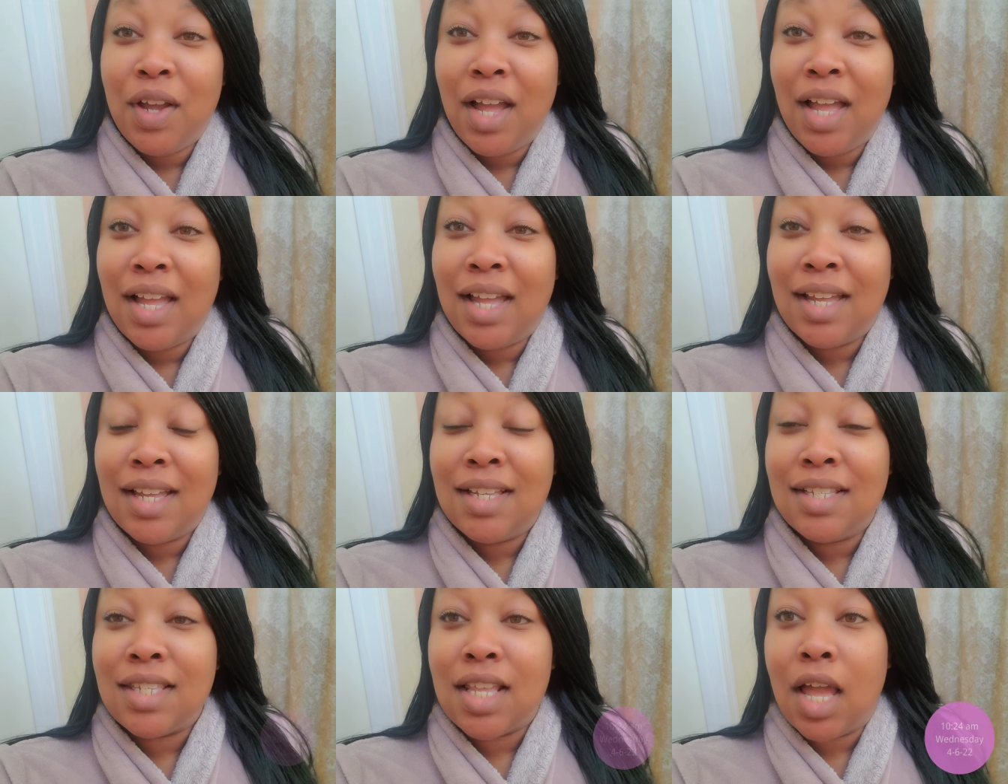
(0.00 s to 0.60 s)
you
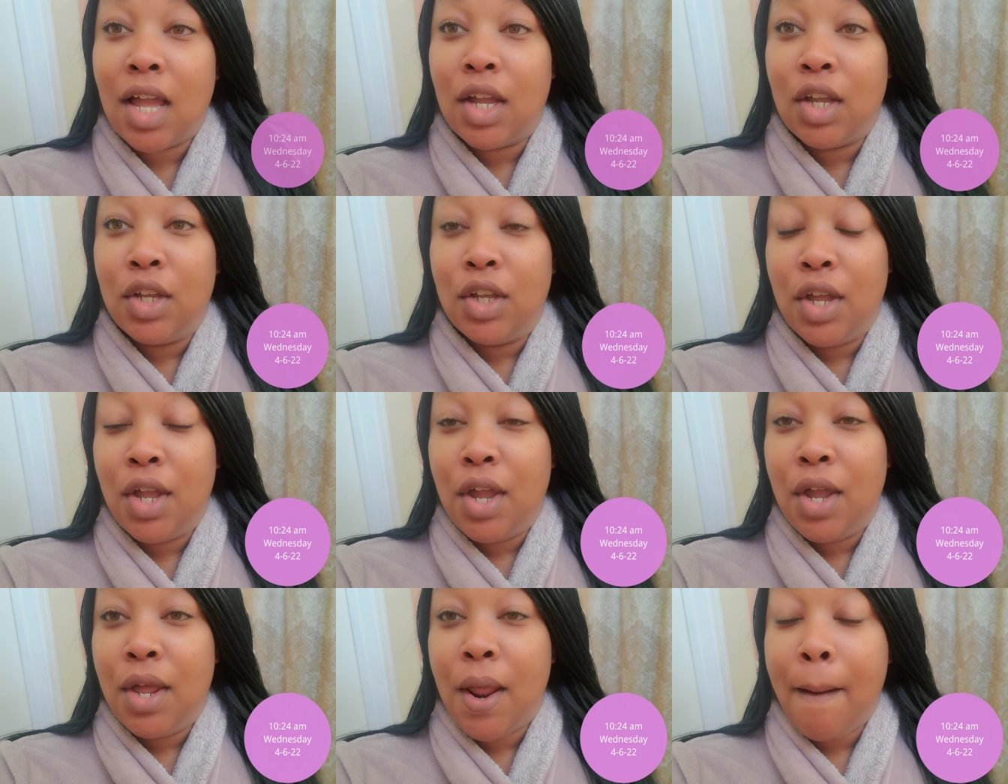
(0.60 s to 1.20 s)
guys,
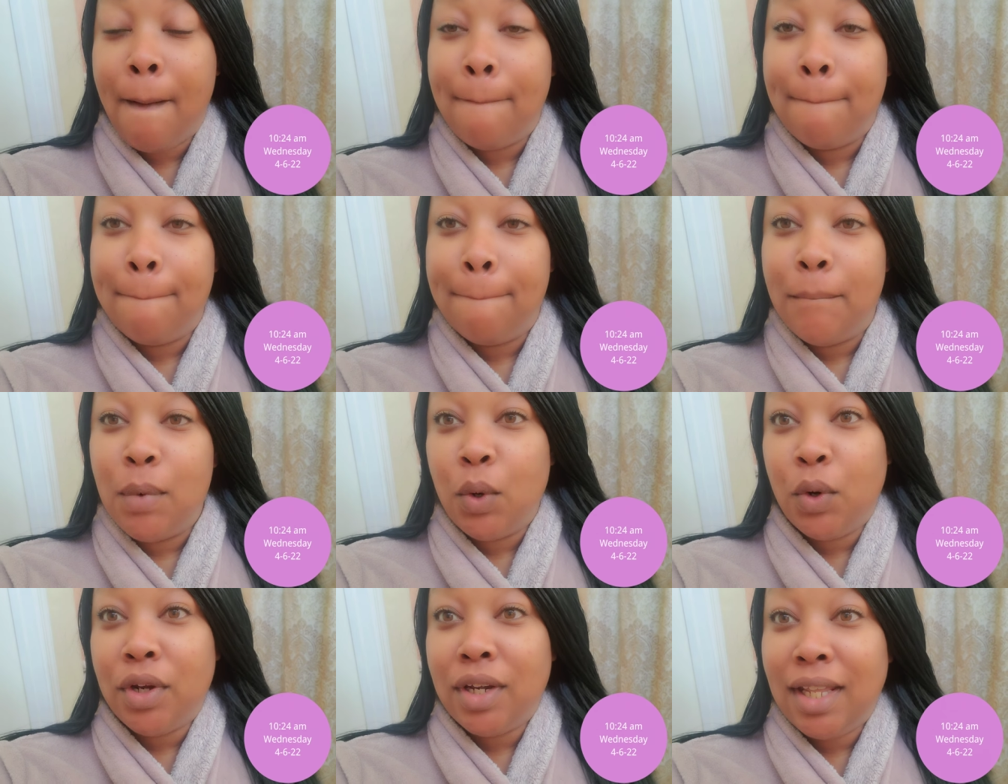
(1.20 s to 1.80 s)
good
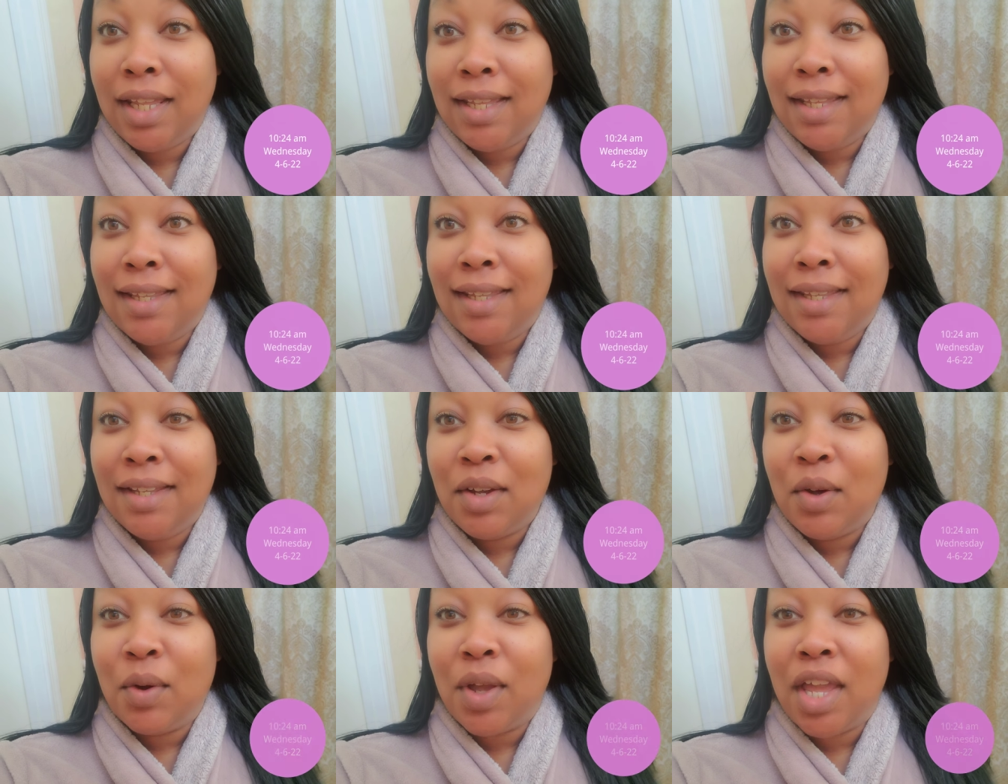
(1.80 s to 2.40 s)

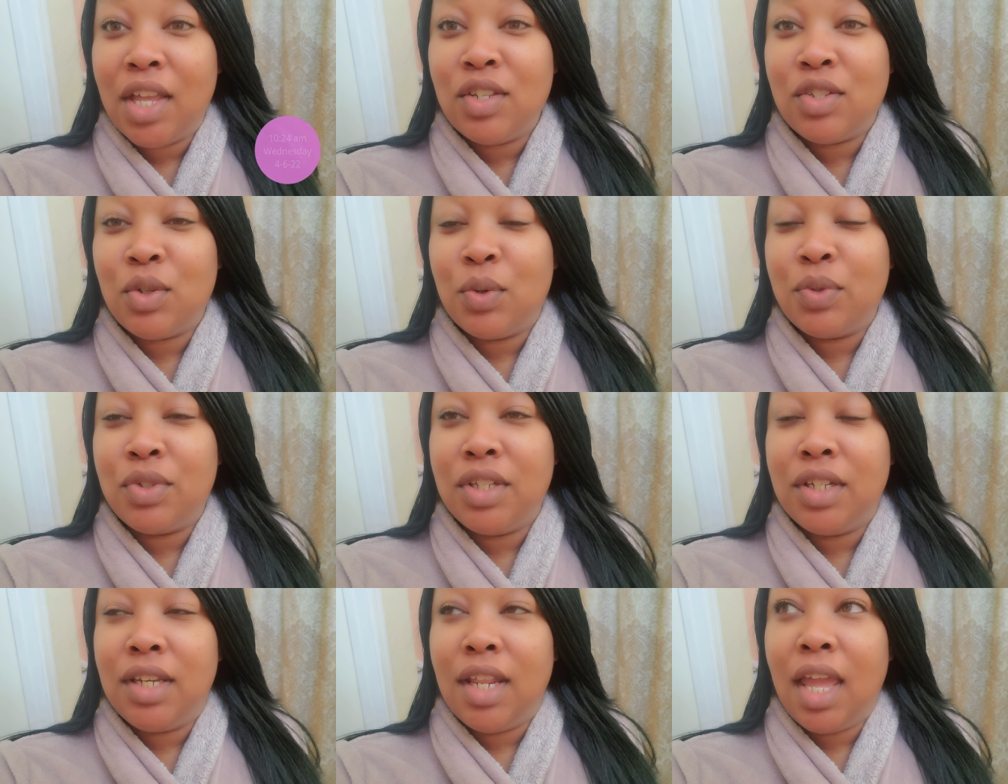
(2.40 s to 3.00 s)
morning. Okay,
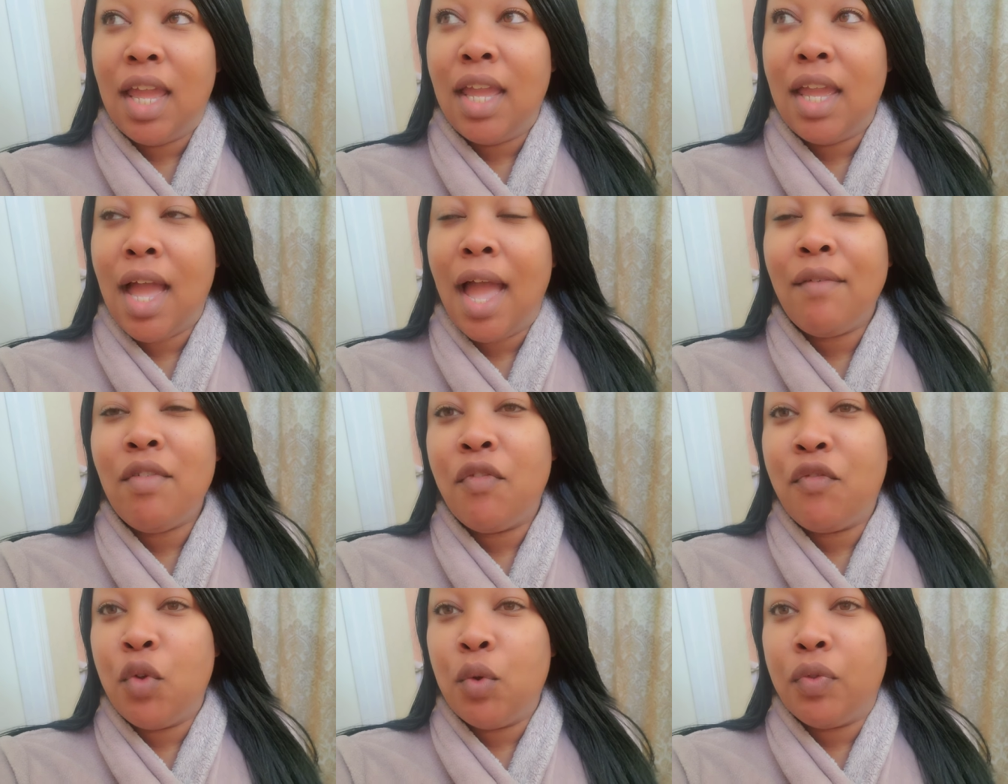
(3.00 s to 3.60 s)
so today I
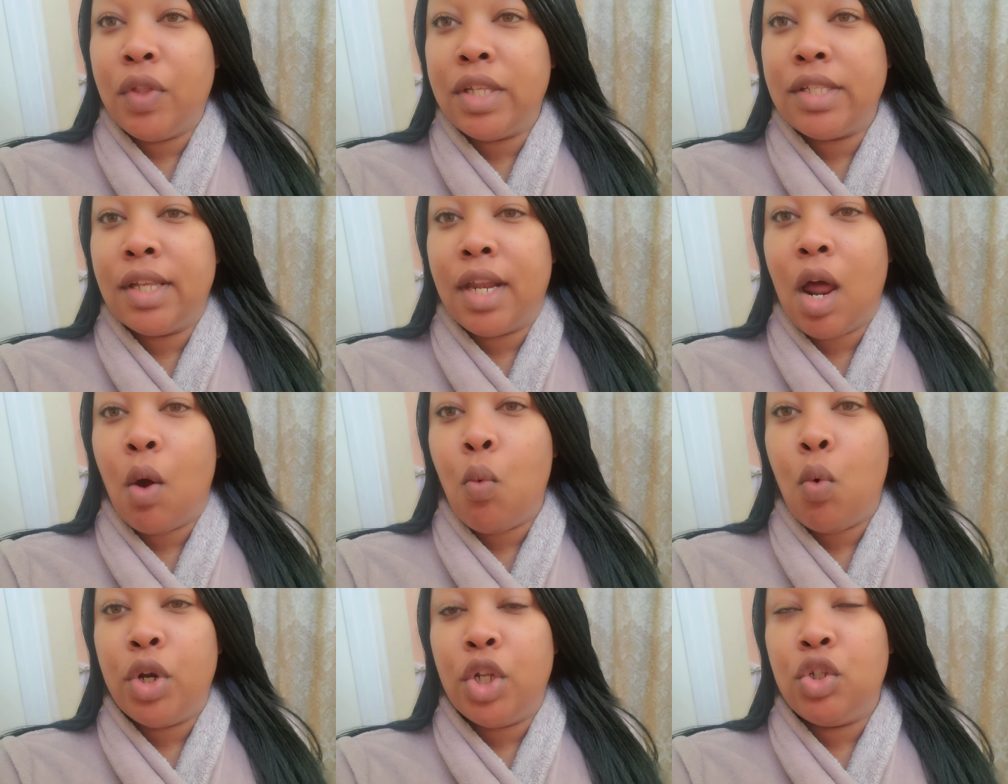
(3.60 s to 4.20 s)
have a few things that
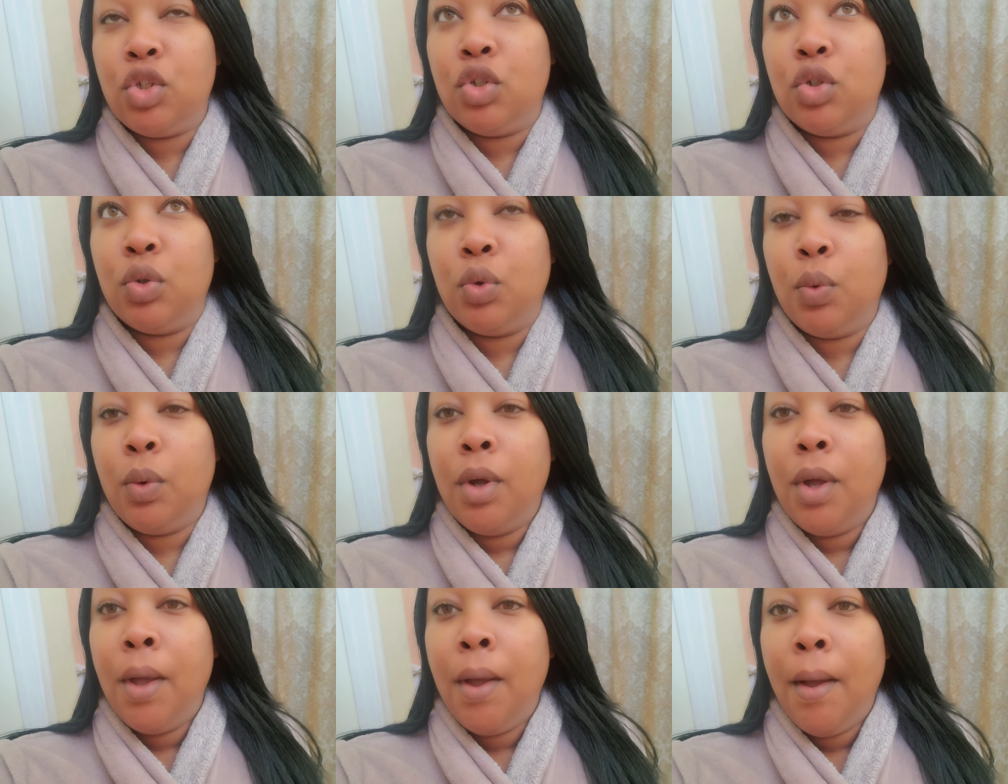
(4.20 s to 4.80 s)
I want to
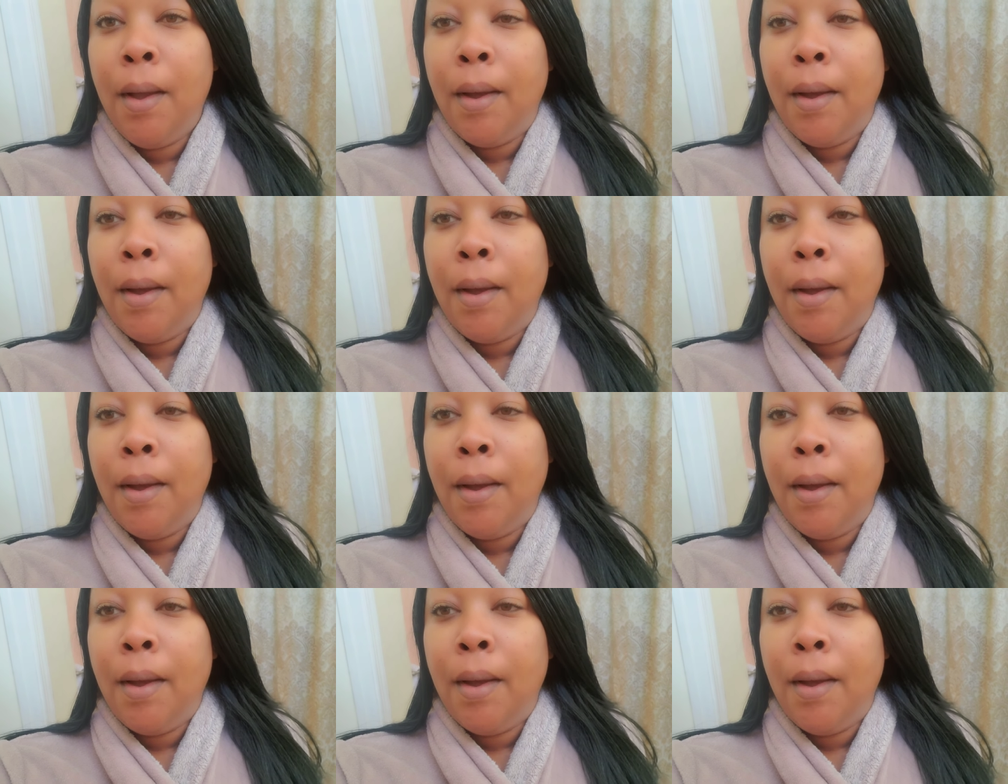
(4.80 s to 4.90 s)
do.